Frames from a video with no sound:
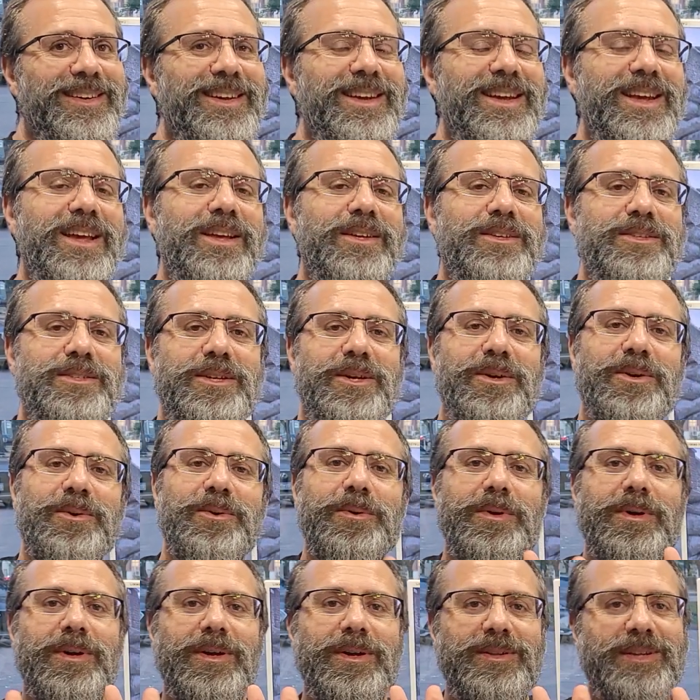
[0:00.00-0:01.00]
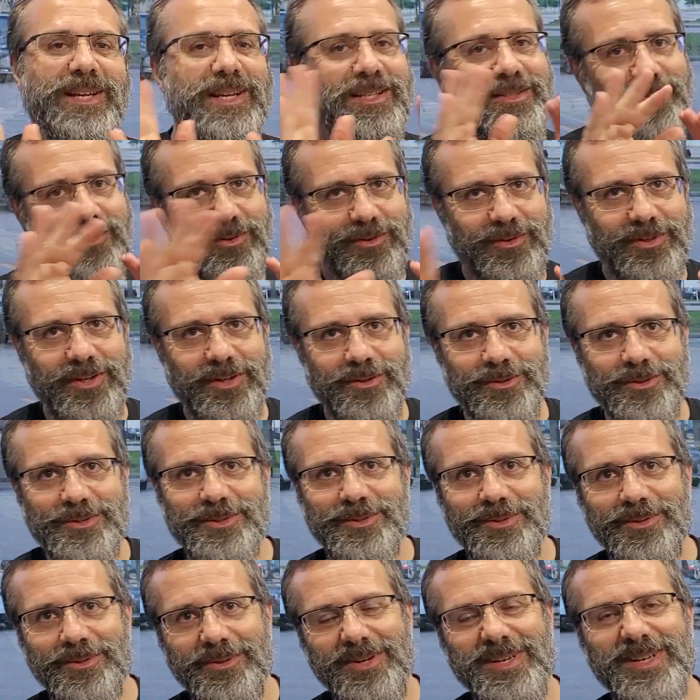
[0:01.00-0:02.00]
Right? So that's another
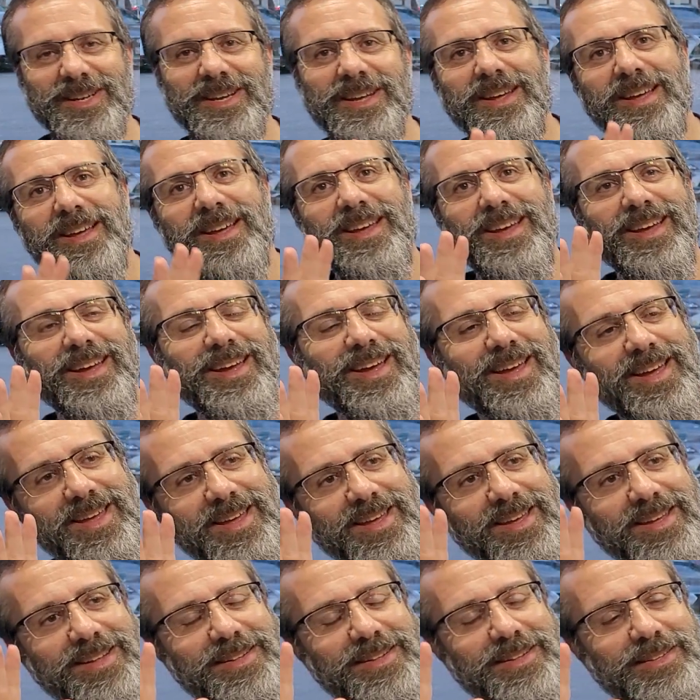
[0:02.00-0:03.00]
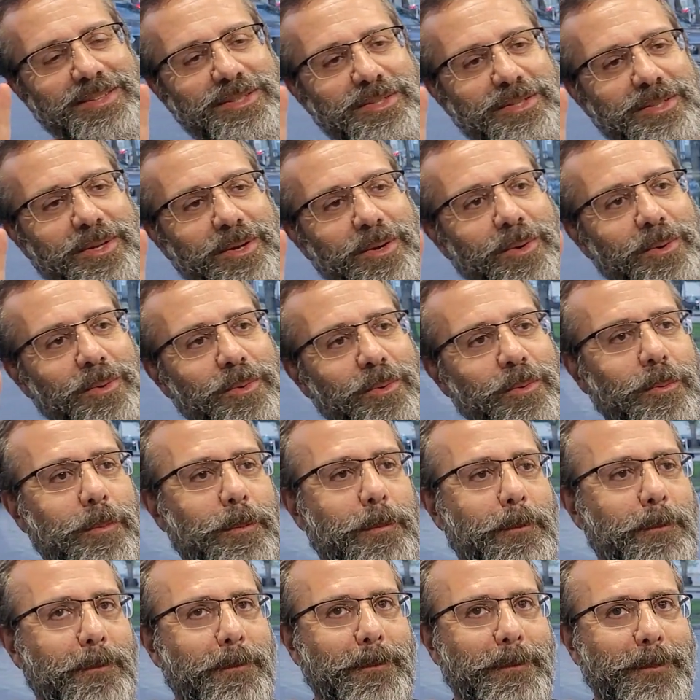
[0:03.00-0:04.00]
story. And so send
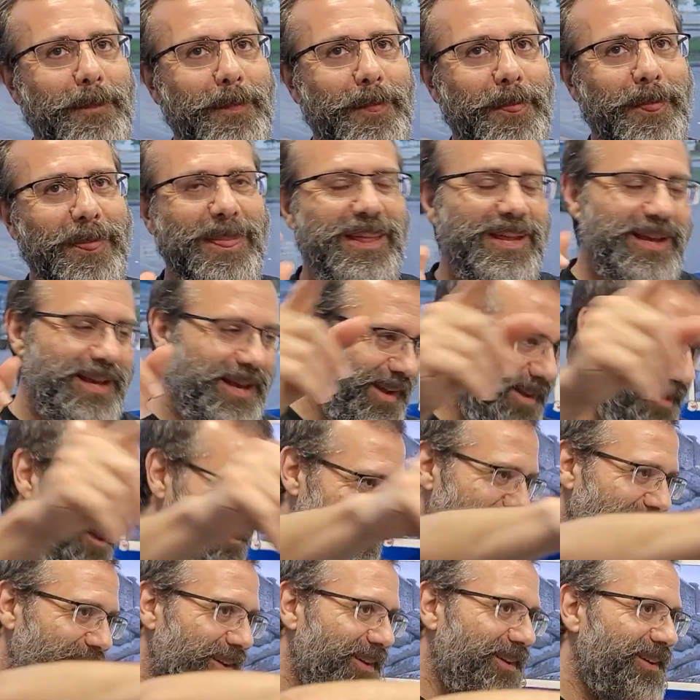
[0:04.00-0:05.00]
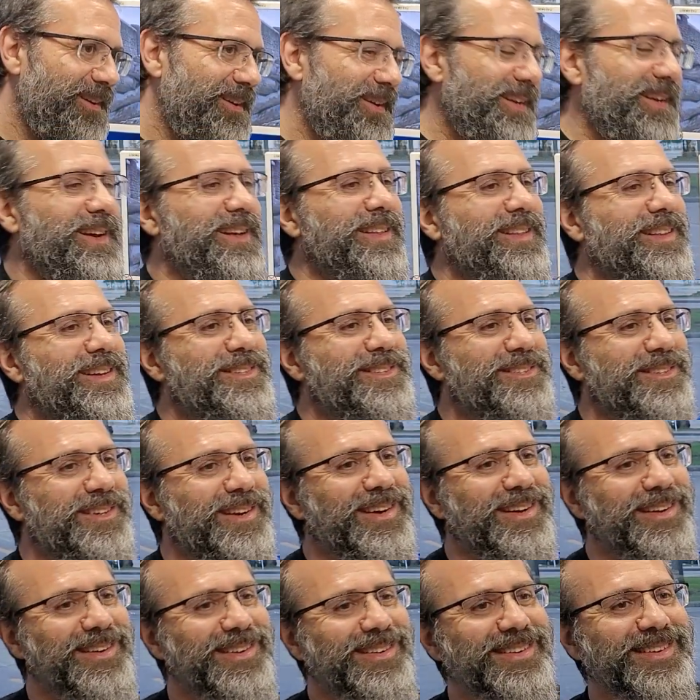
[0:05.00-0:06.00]
your hate mail to Player One Video
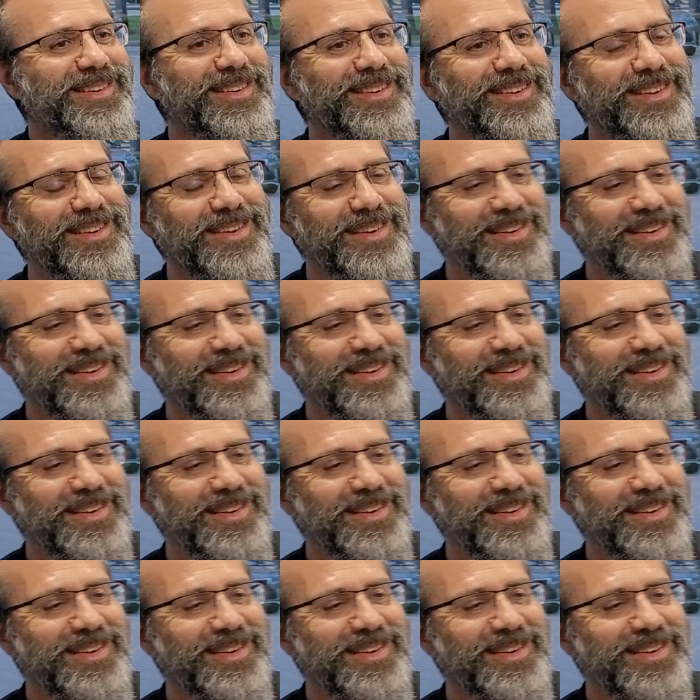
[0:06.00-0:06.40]
Games.